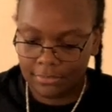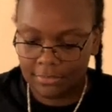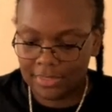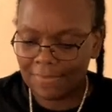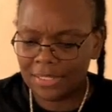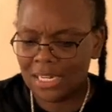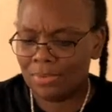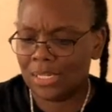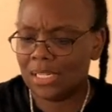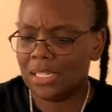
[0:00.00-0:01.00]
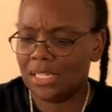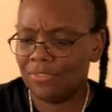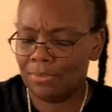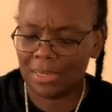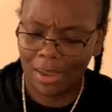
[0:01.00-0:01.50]
17 was a good year
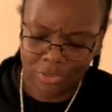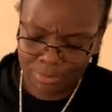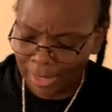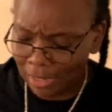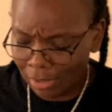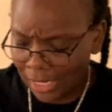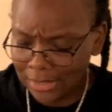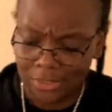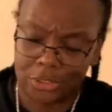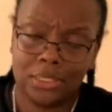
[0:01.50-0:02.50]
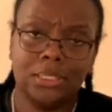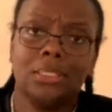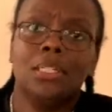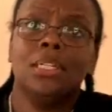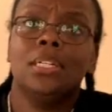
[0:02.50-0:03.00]
for me. I was just buying all kinds of shit.
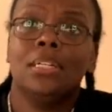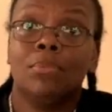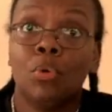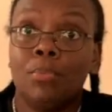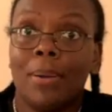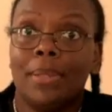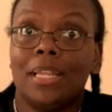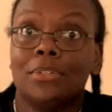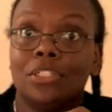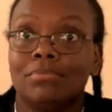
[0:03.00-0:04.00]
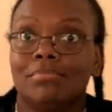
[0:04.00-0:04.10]
Ooh, pardon my language.